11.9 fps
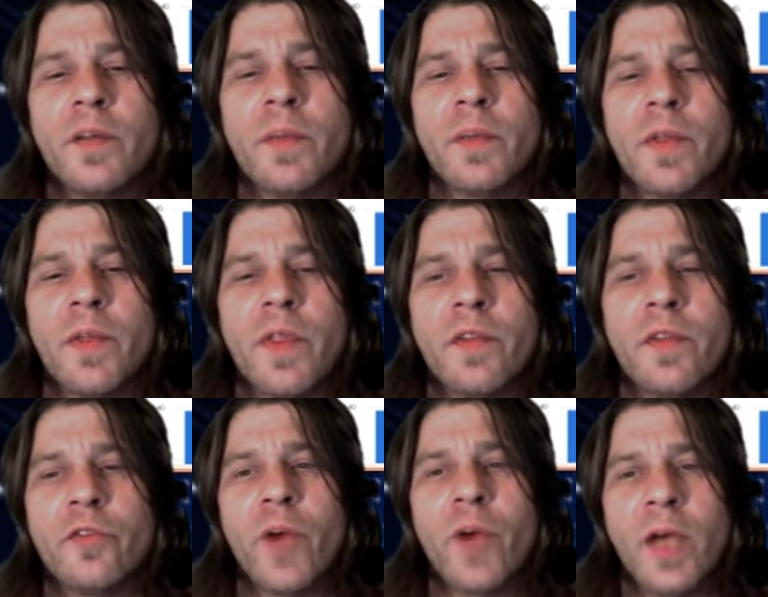something that
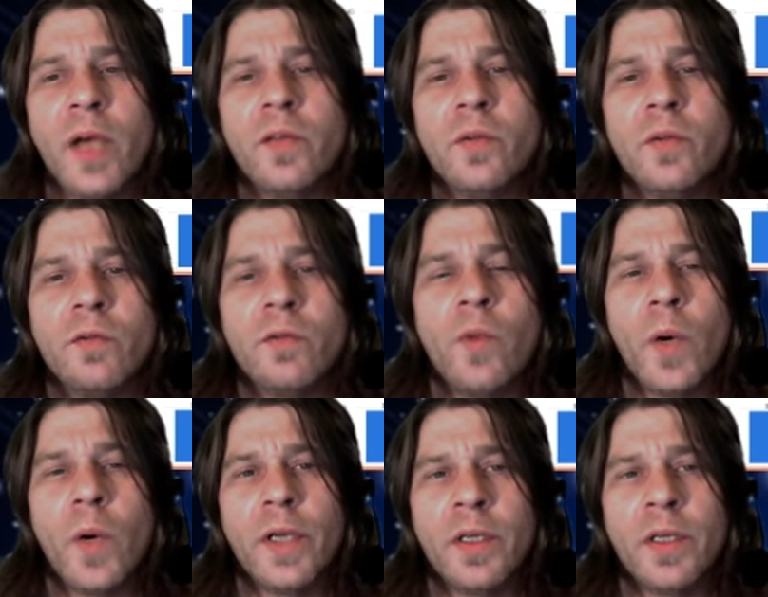they're trying to
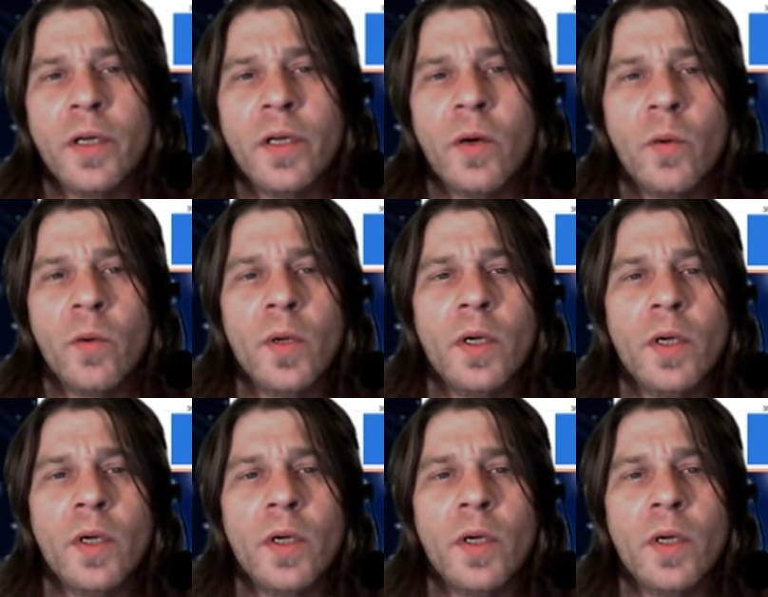avoid, you know.